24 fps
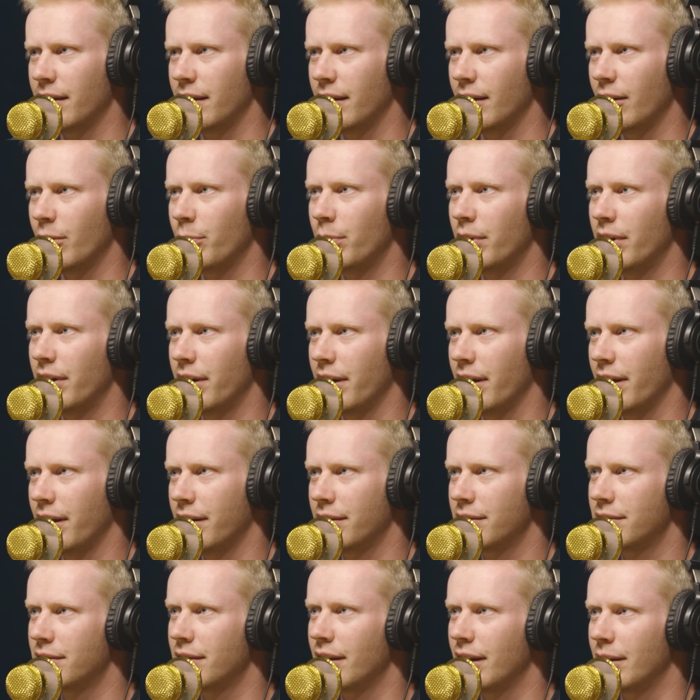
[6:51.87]
Albert
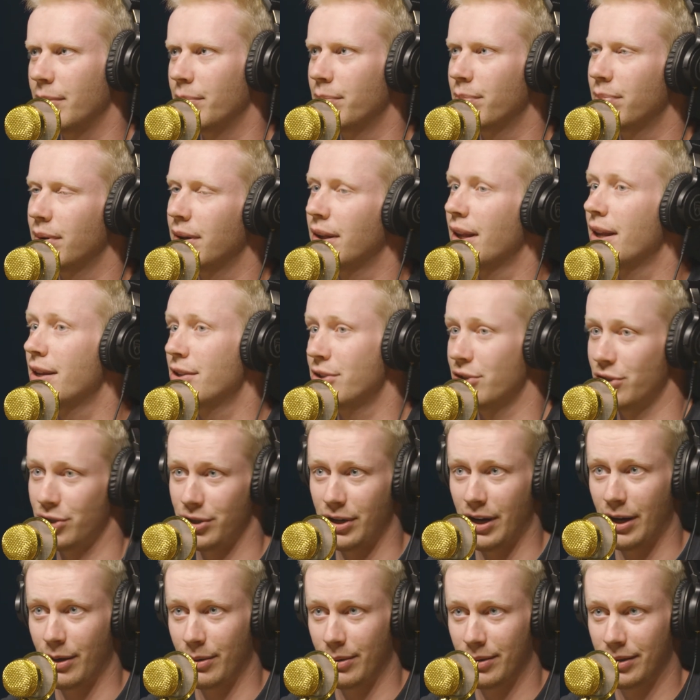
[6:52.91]
Einstein plus
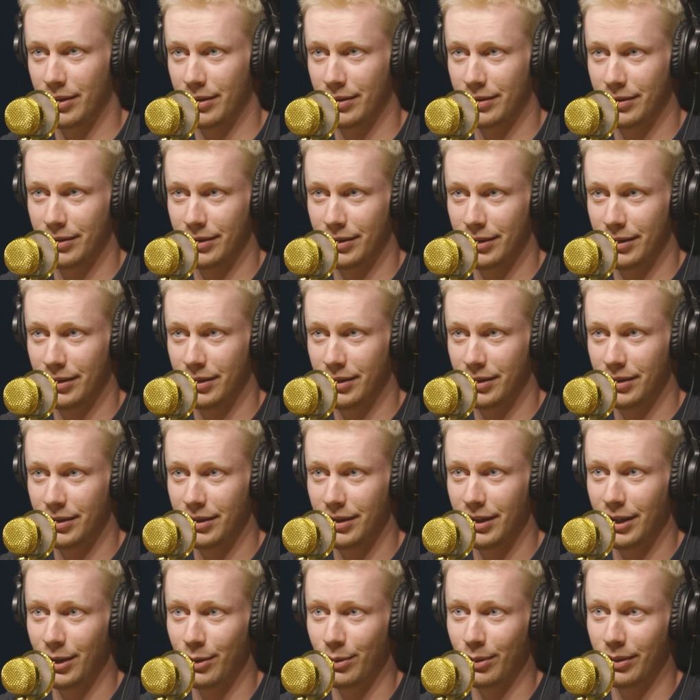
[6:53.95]
shower
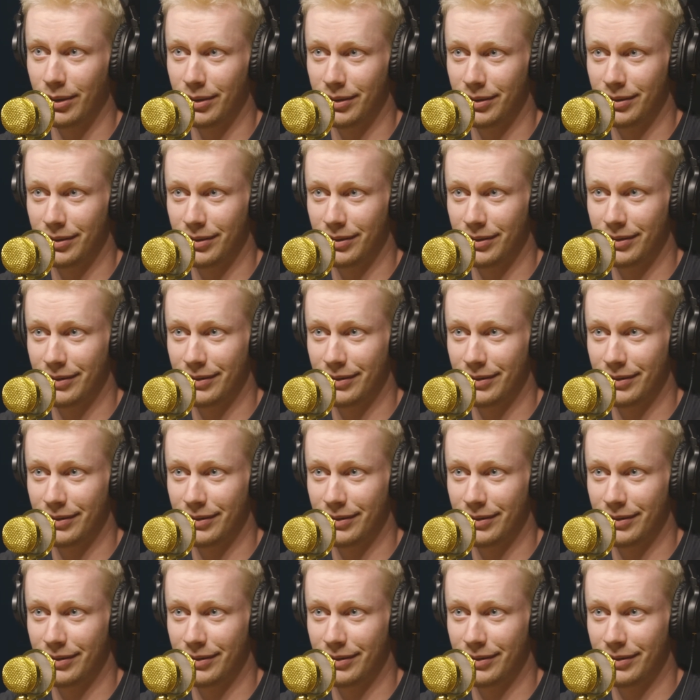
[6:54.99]
equals.